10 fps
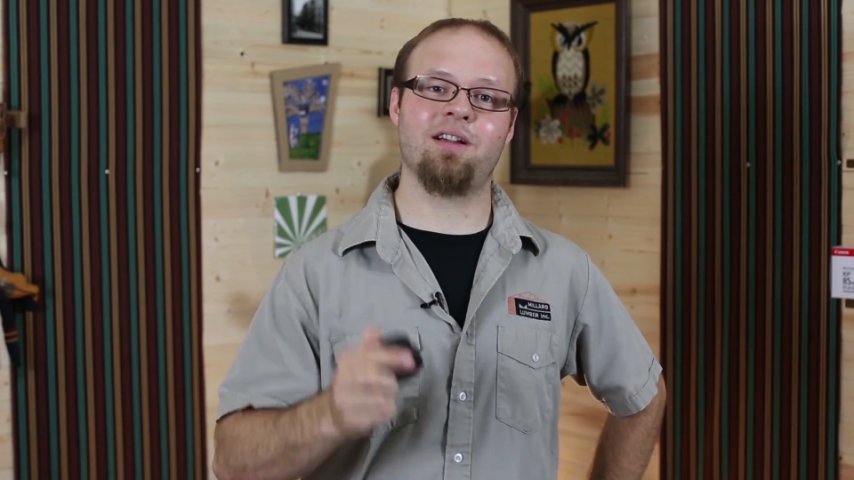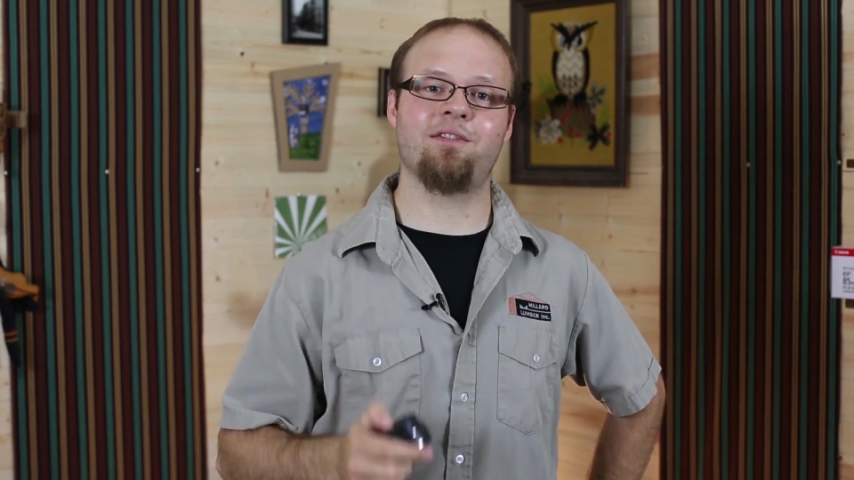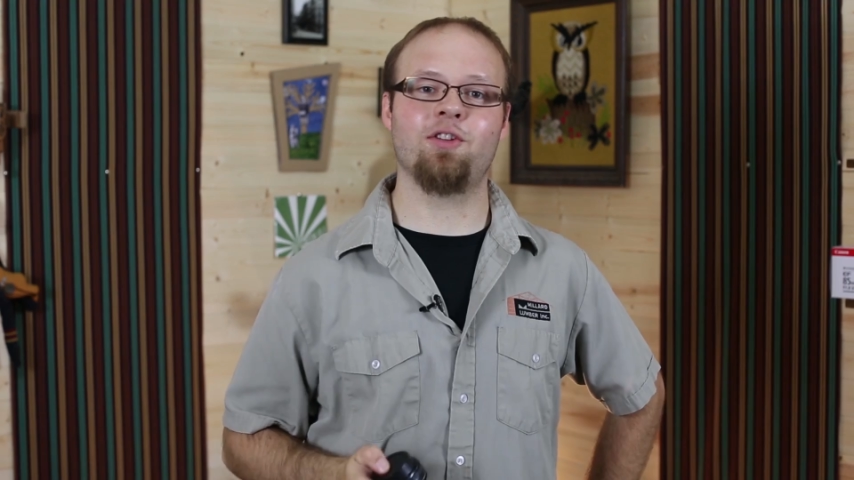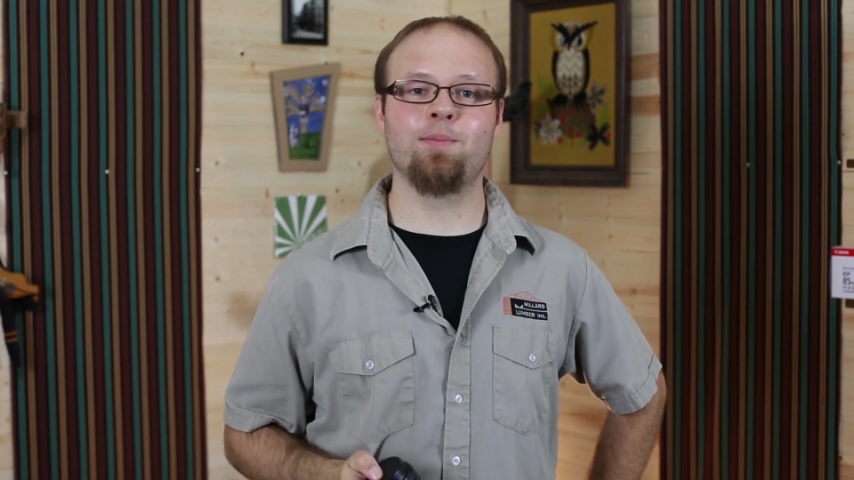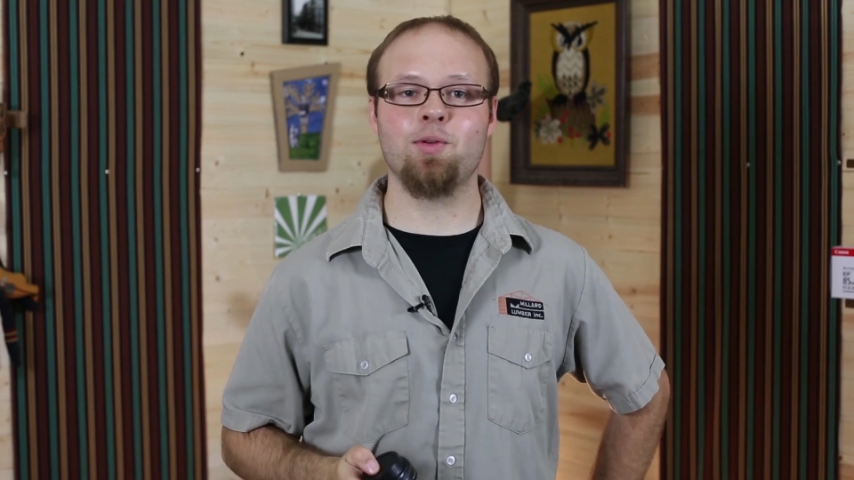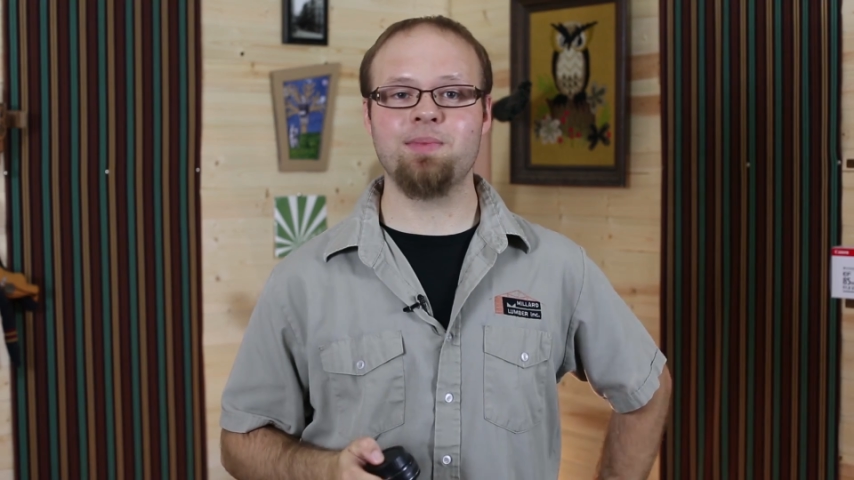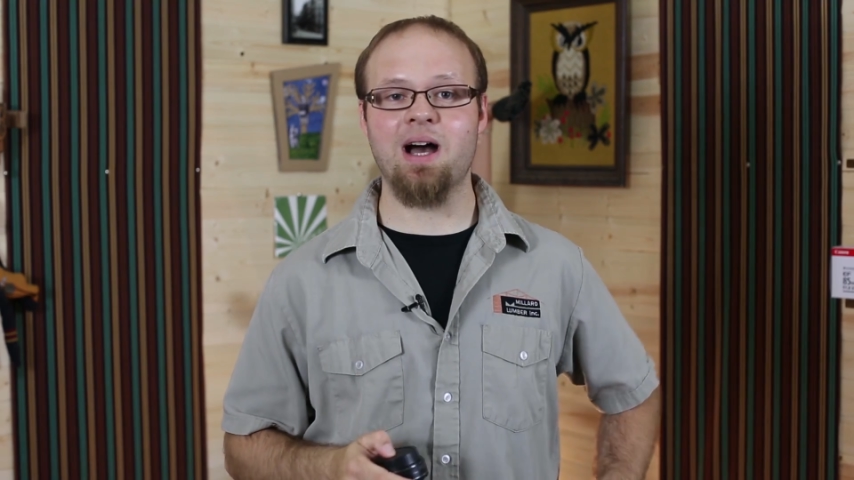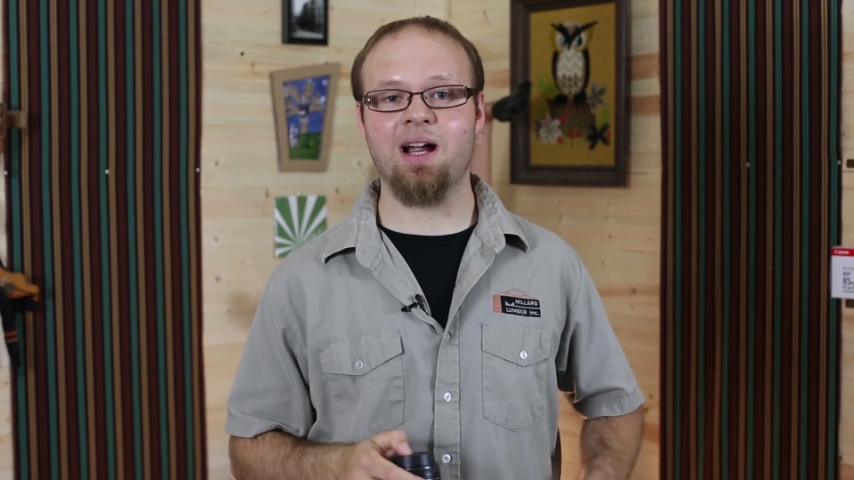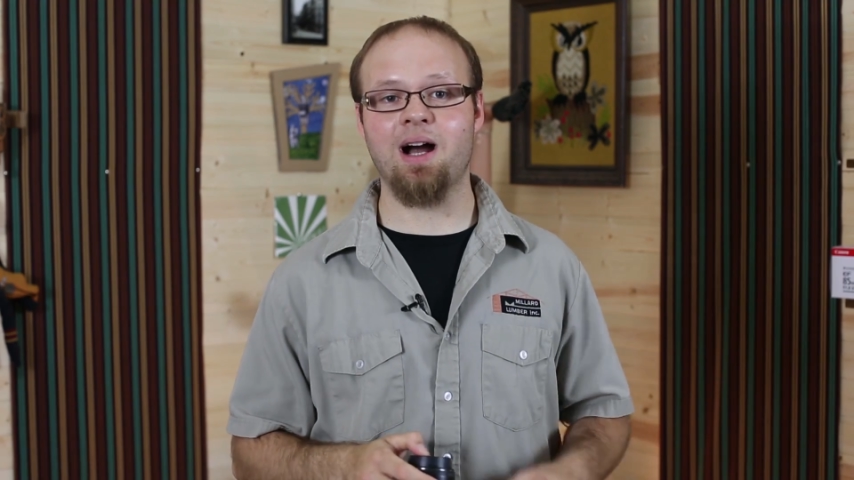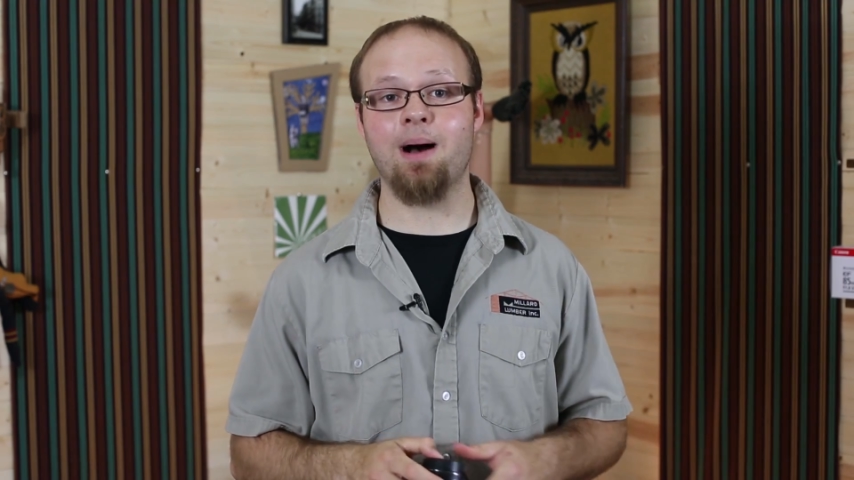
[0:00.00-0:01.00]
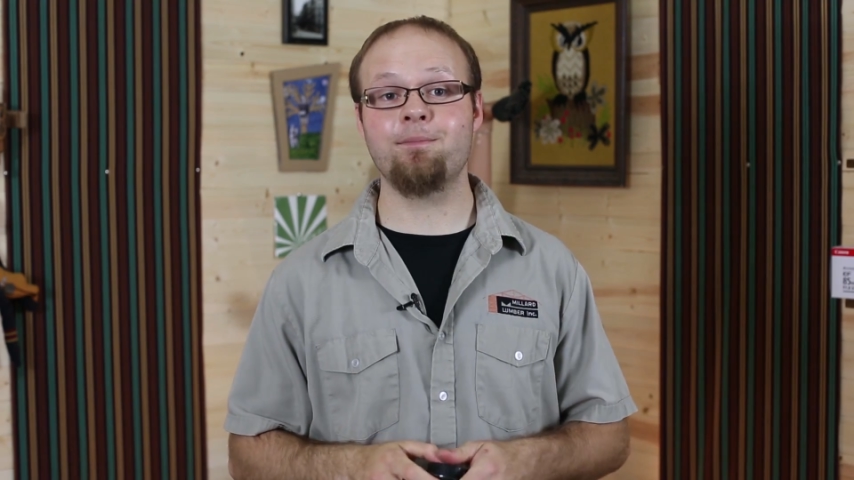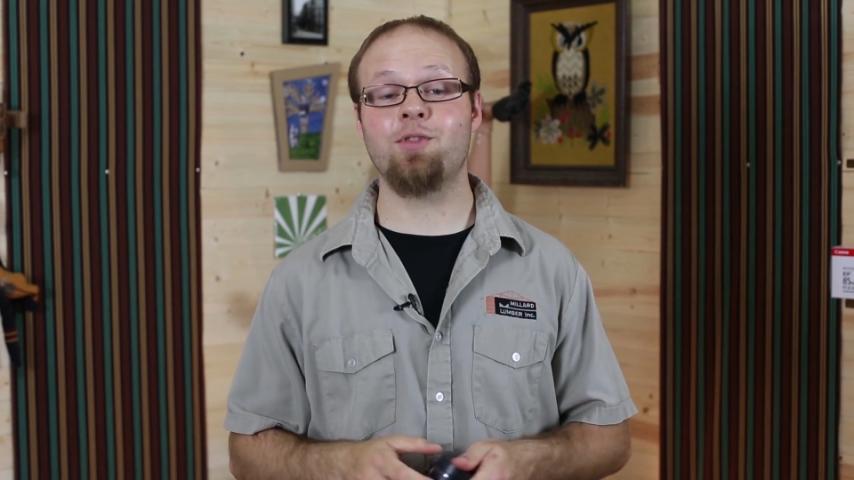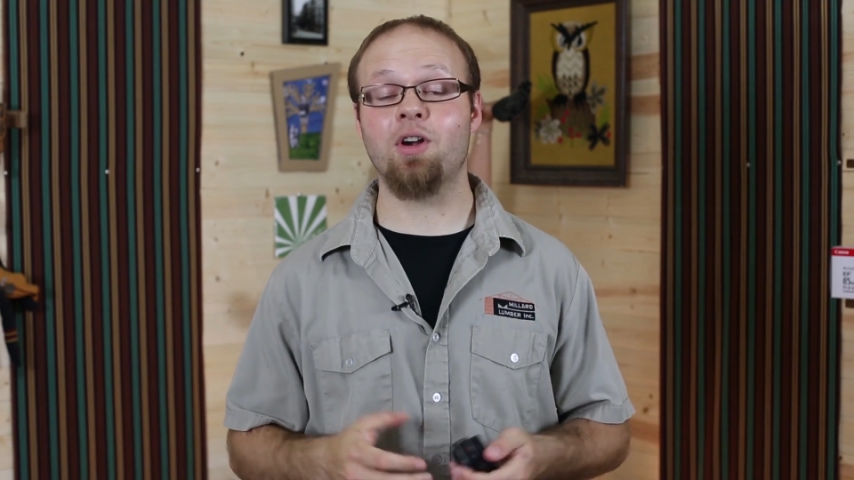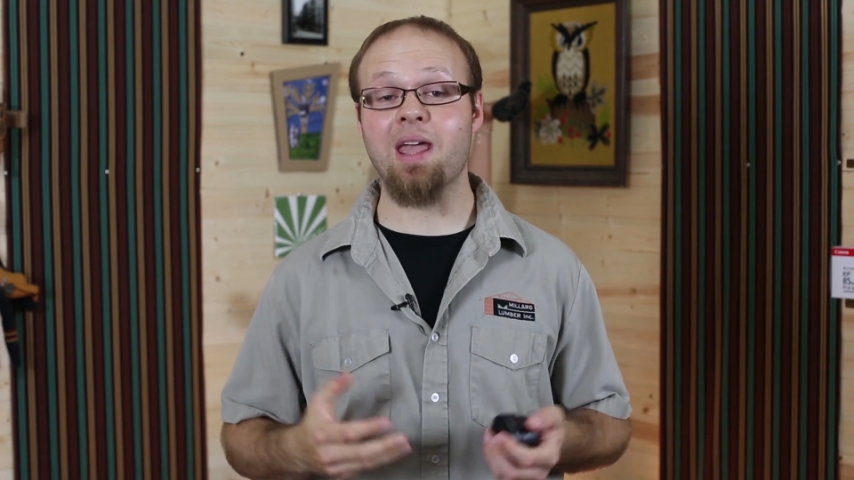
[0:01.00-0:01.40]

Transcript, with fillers: r film noob dot com for